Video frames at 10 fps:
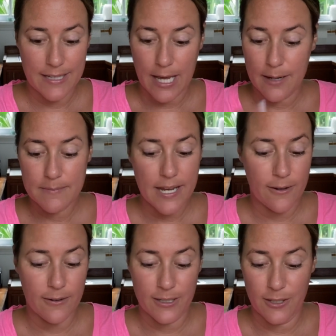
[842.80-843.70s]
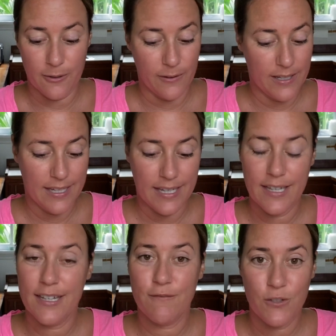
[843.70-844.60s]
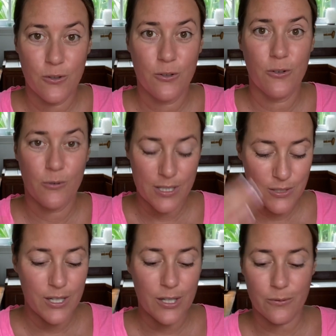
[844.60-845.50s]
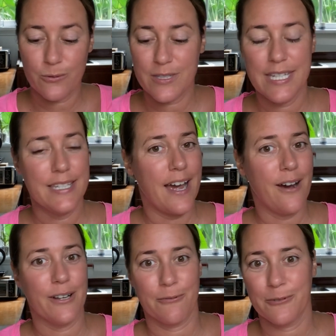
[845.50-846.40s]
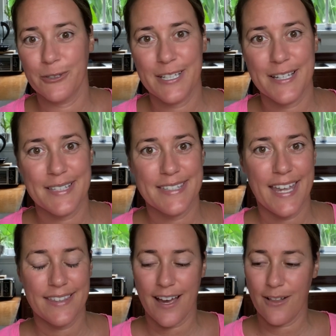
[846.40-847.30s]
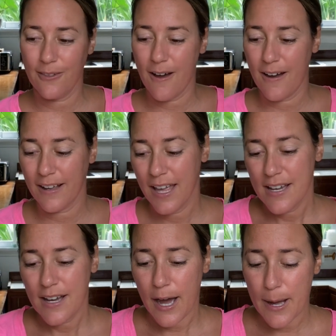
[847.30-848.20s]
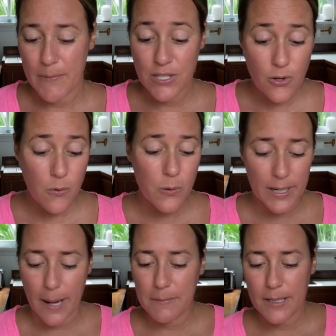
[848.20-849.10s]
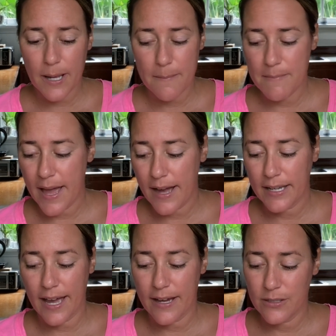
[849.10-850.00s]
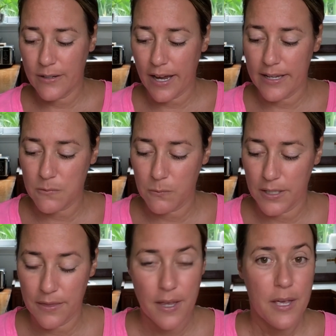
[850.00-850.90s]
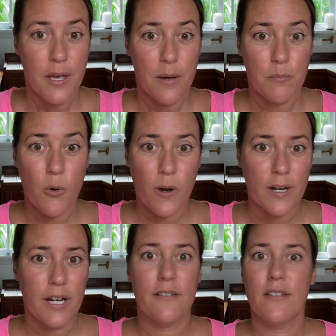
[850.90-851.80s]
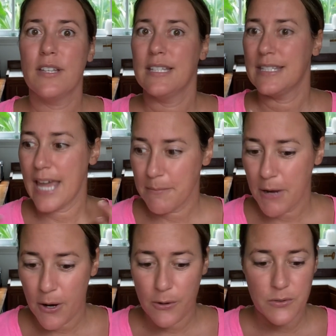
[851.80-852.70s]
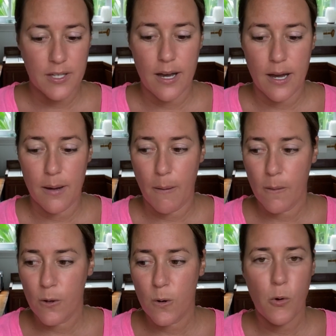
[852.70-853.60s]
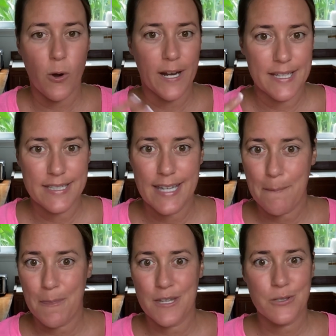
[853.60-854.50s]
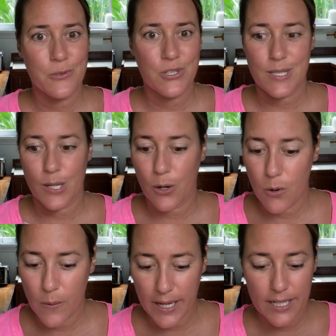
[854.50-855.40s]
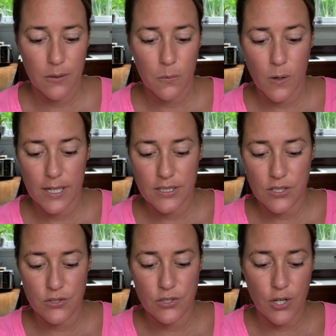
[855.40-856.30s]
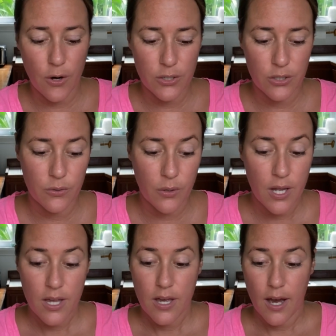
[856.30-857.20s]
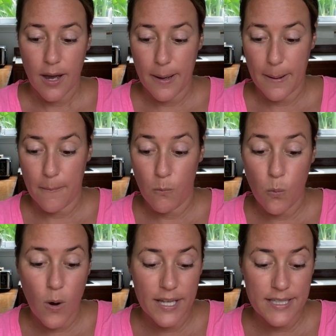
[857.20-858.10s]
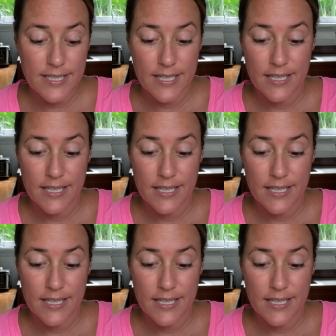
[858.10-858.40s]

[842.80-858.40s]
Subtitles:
I'm telling you, once you get a routine down, it really doesn't take that long. And don't worry, I'm gonna come back at you guys with more demos, a little more in depth. This was just a quick one to show you what